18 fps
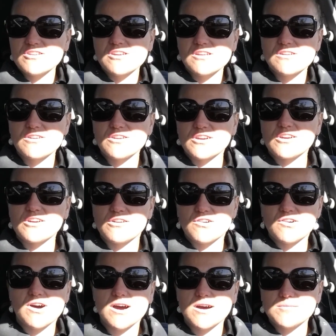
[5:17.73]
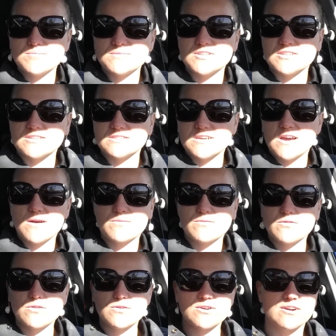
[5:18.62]
You know, you can go up to the
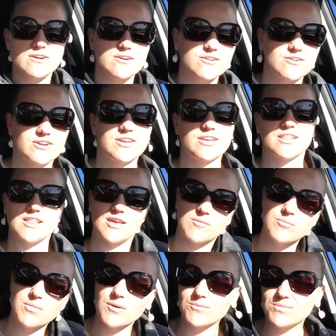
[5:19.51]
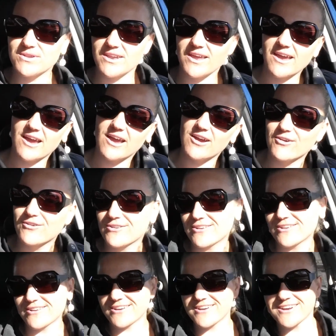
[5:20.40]
top floor, or you can like pump it
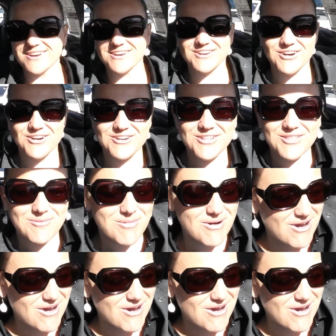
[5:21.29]
down, go to the